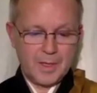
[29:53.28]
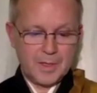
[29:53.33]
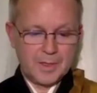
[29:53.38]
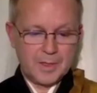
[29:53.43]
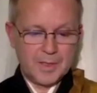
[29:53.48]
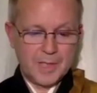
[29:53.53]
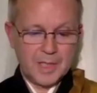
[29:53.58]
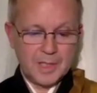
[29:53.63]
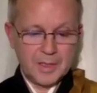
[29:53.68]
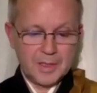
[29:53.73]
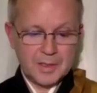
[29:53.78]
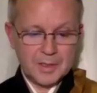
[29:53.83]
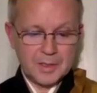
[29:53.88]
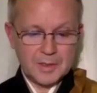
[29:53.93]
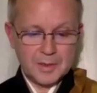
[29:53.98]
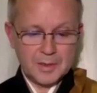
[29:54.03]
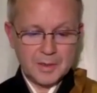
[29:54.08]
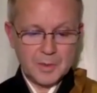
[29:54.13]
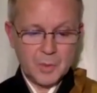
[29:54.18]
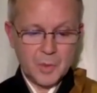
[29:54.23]
Then
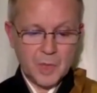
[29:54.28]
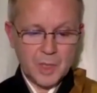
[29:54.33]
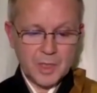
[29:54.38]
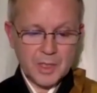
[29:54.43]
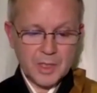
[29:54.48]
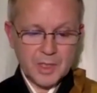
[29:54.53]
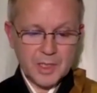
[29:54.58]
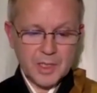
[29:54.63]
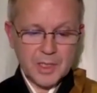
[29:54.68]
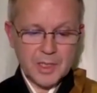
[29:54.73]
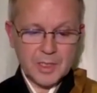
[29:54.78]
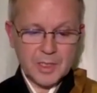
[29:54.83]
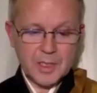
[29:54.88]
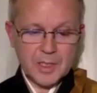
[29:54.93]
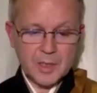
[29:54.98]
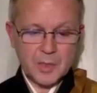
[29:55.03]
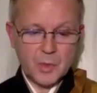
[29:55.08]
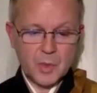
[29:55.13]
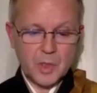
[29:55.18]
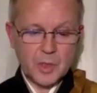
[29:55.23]
what is the
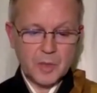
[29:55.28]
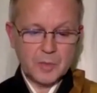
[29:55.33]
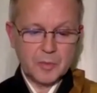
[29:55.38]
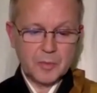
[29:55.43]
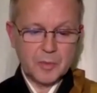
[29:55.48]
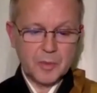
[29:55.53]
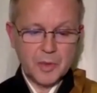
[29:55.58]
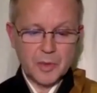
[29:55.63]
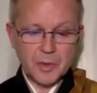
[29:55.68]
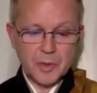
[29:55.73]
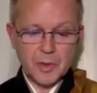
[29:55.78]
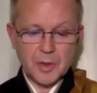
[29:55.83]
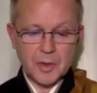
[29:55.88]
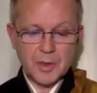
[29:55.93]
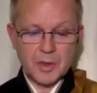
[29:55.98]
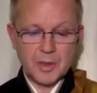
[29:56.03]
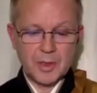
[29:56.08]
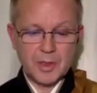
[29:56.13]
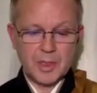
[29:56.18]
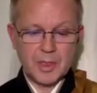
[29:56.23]
one pure
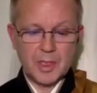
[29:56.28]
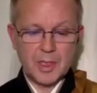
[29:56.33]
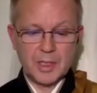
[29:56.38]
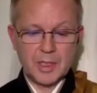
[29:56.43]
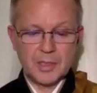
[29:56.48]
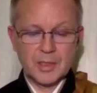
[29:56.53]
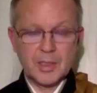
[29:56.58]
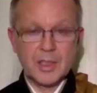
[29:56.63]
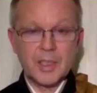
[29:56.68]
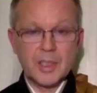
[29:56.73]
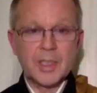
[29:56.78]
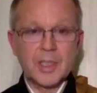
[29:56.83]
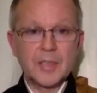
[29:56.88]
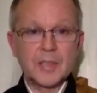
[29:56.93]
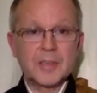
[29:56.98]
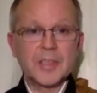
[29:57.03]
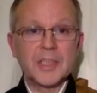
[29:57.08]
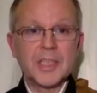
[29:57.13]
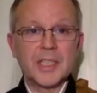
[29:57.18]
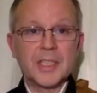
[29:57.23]
and clear
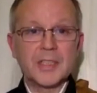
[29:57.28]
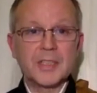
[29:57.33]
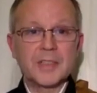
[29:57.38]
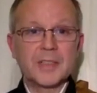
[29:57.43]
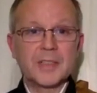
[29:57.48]
thing?